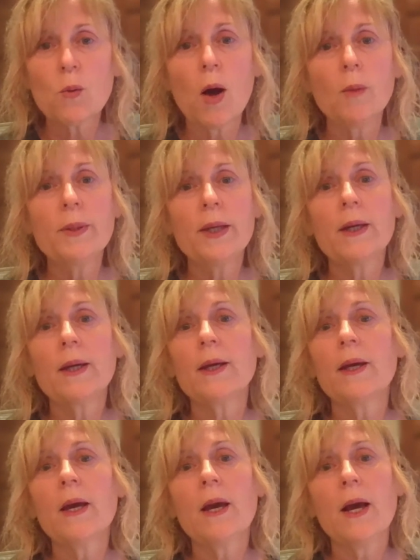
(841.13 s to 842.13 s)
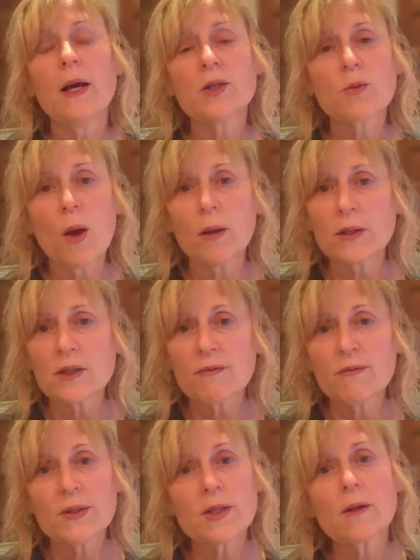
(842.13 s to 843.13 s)
well being as well as
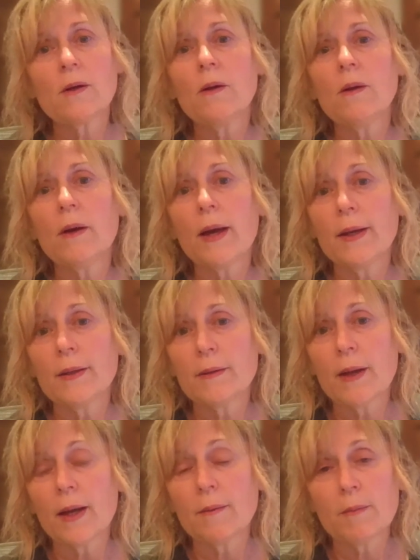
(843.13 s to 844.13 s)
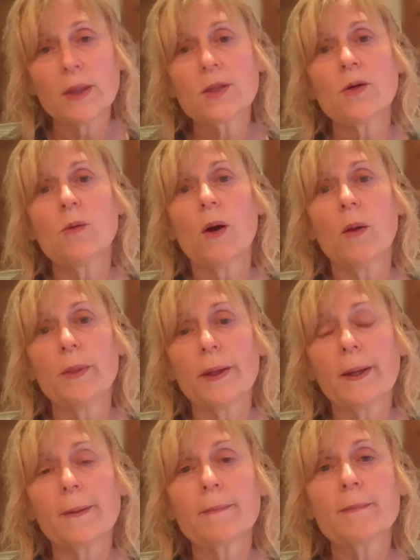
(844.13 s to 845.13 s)
physical and, and mental well
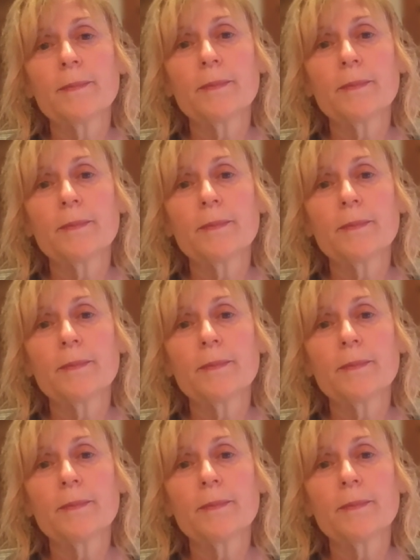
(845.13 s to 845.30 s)
being.